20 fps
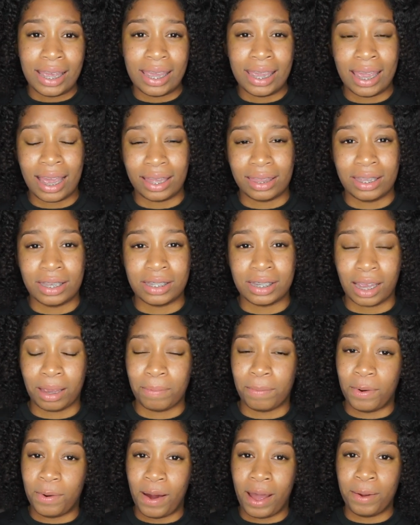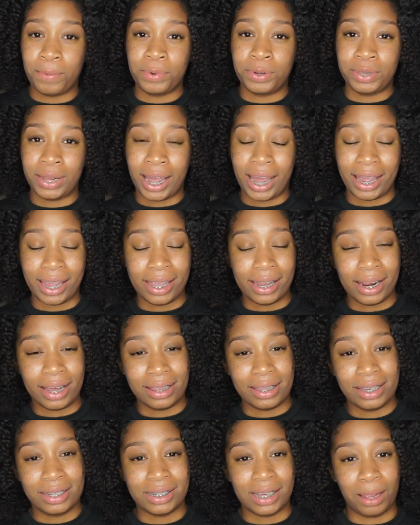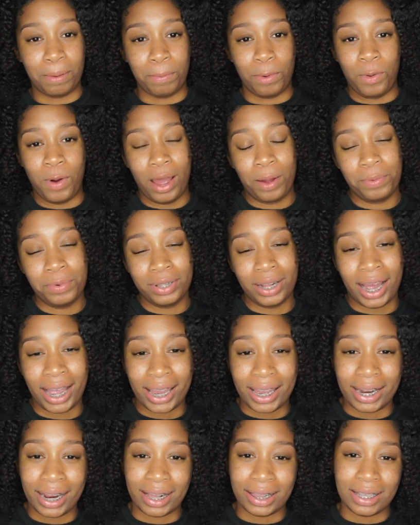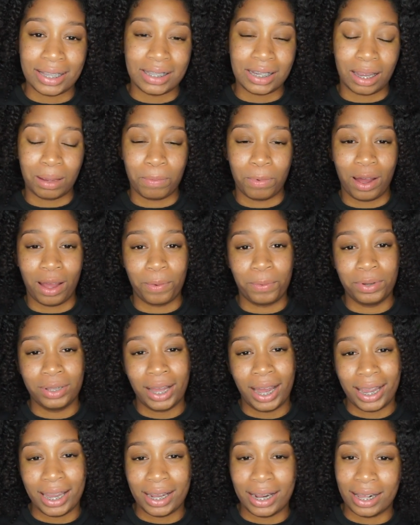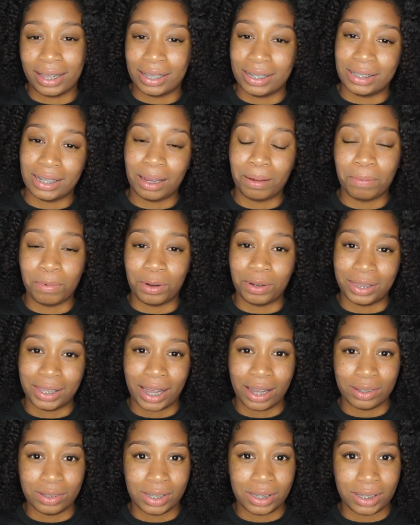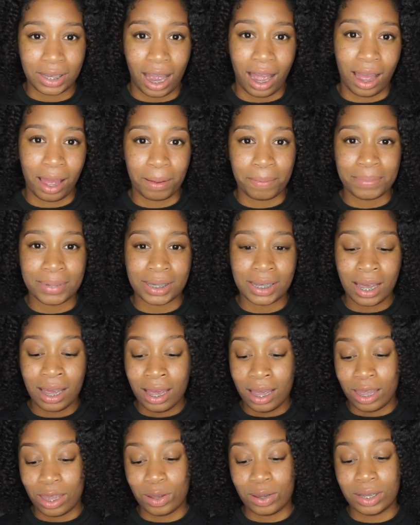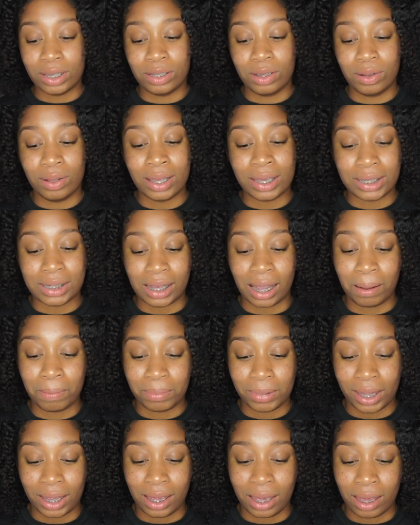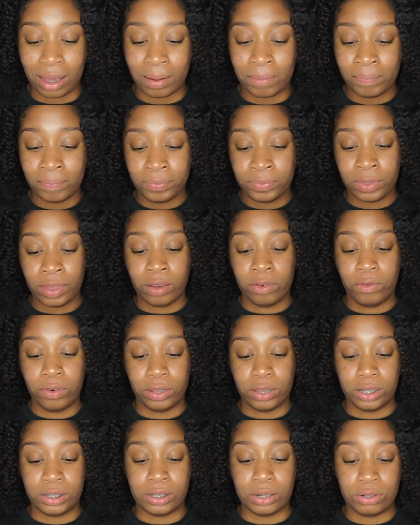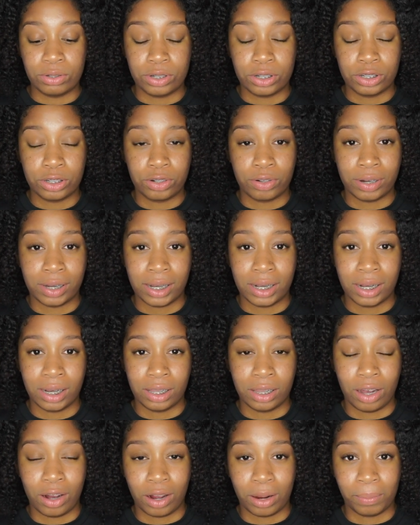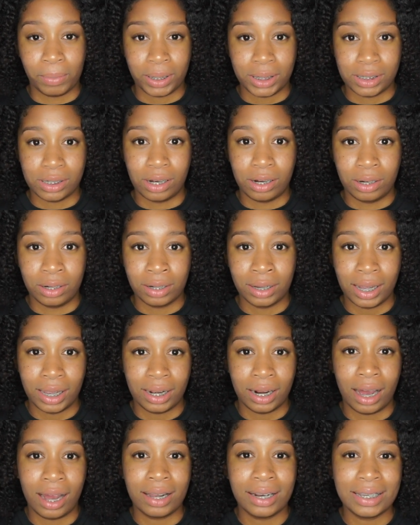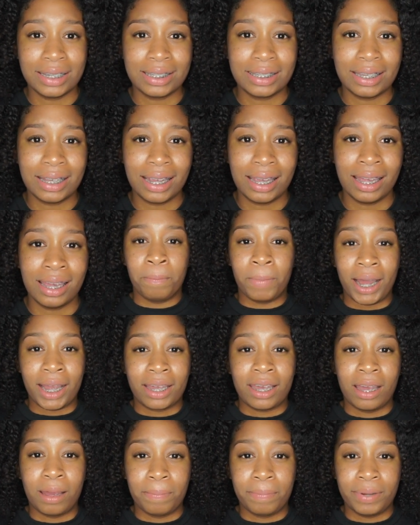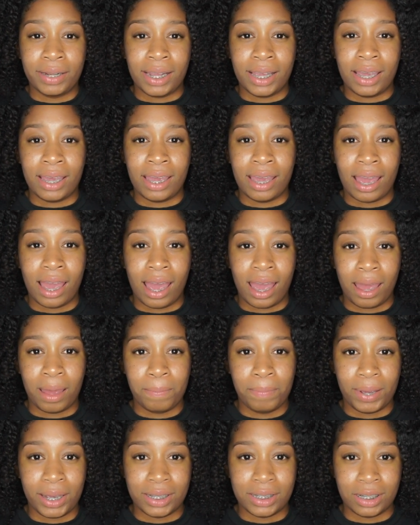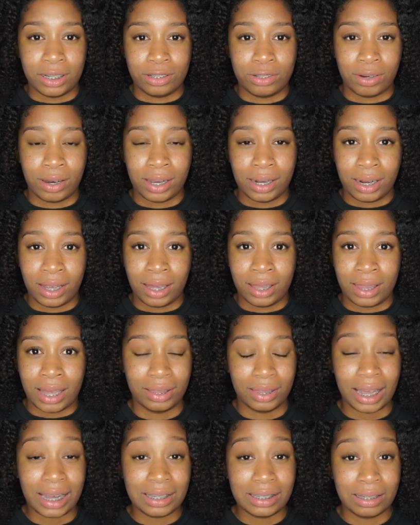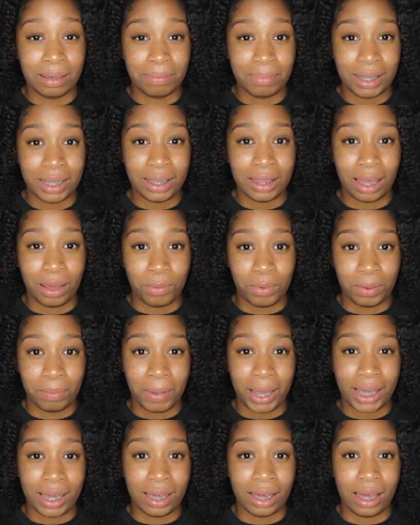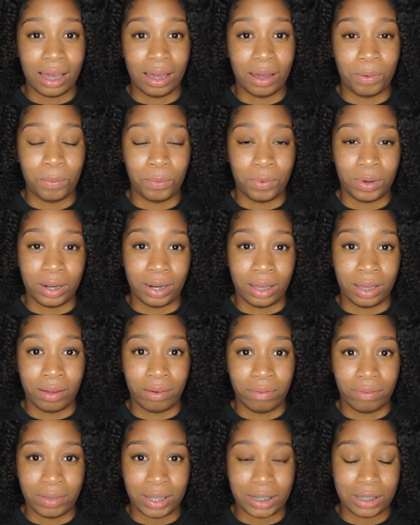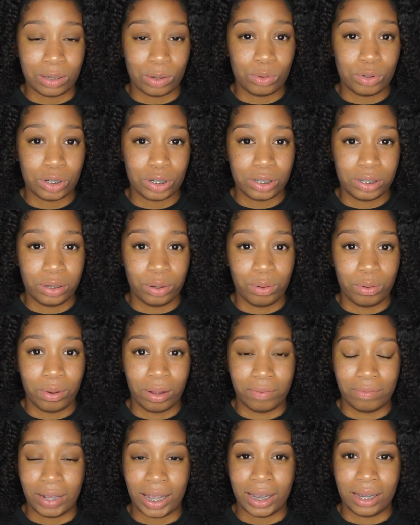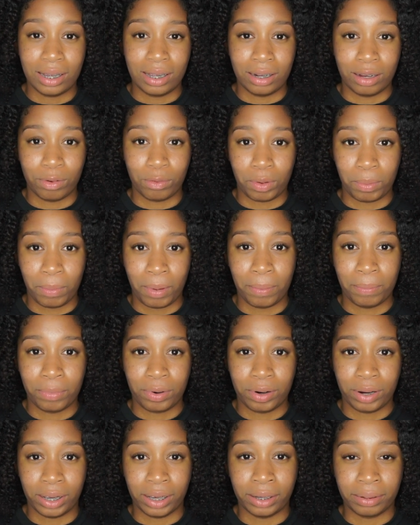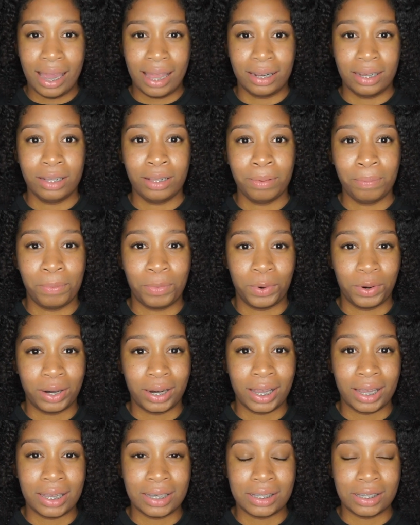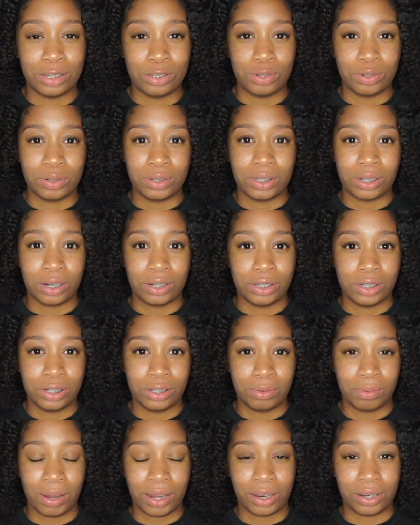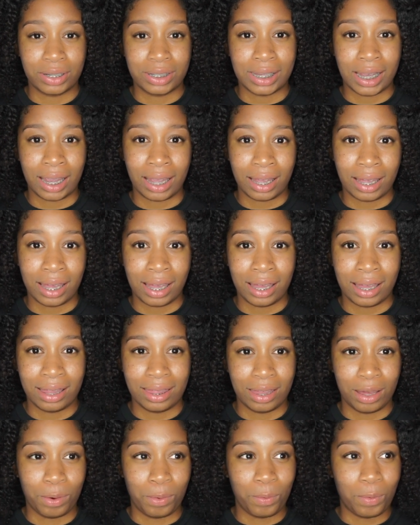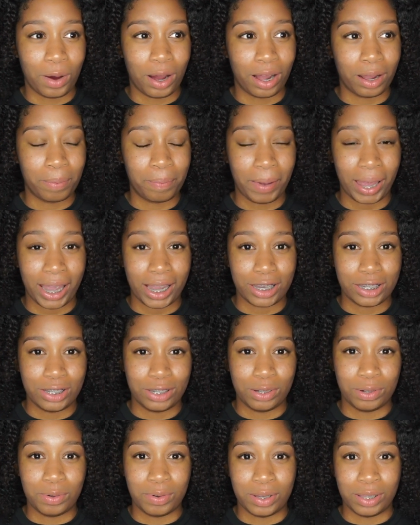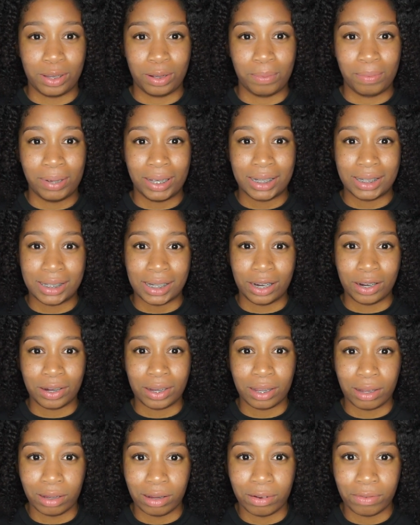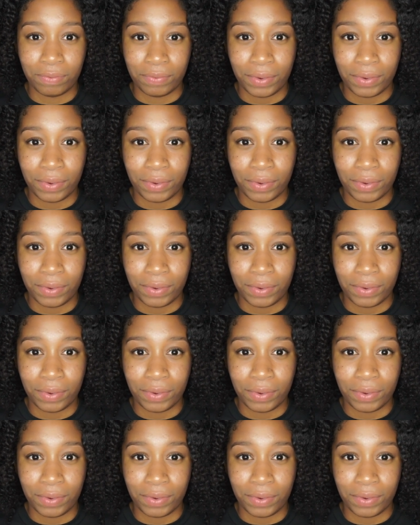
eat at the table. I will not eat at the table. I will not eat at the table. I will not eat at the table 1,000 times. You can do the same thing for the Soldier's Creed and the Army Song. And honestly, my company at basic training, that's something they would make one of the soldiers do if they couldn't remember it. And in the mornings, the drill sergeants, while you're saying it, they'll walk past you and they'll be staring in your